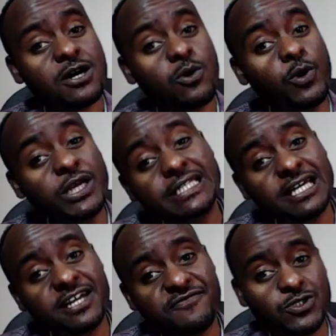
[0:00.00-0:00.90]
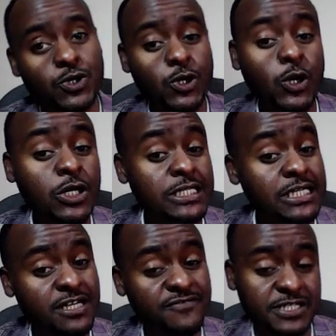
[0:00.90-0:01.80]
which service or who
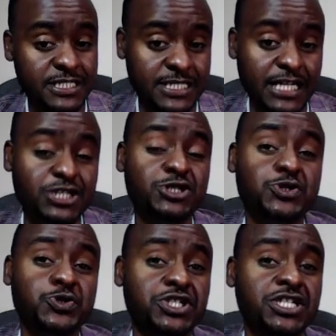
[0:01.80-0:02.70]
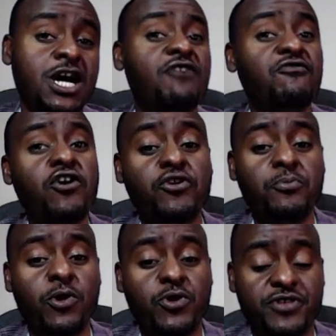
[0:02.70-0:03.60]
service in that institution for
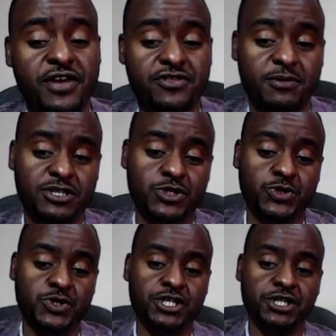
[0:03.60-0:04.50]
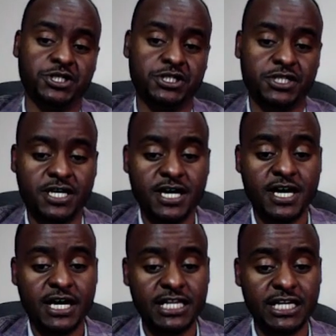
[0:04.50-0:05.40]
more than 72 years.
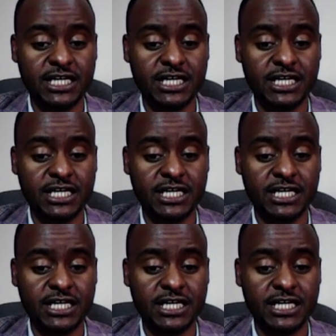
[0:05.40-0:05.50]
Click